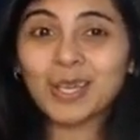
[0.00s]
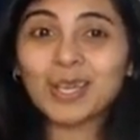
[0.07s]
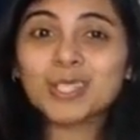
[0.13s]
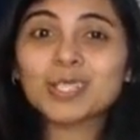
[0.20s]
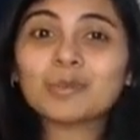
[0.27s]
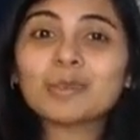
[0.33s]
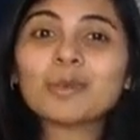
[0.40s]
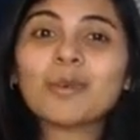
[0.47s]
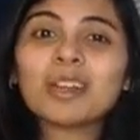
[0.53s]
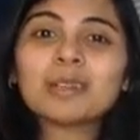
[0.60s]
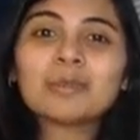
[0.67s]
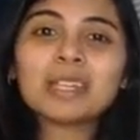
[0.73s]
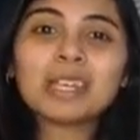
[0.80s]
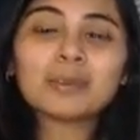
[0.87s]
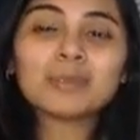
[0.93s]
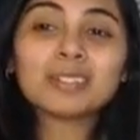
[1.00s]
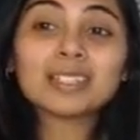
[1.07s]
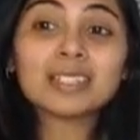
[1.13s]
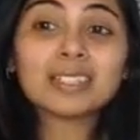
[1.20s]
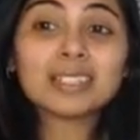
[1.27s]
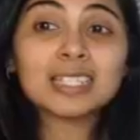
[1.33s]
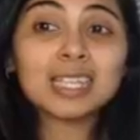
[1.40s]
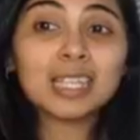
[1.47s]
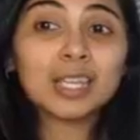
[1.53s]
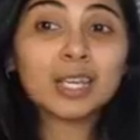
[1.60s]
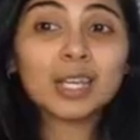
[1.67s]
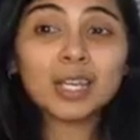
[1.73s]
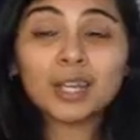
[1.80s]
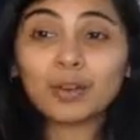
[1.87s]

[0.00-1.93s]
So we want to be able to see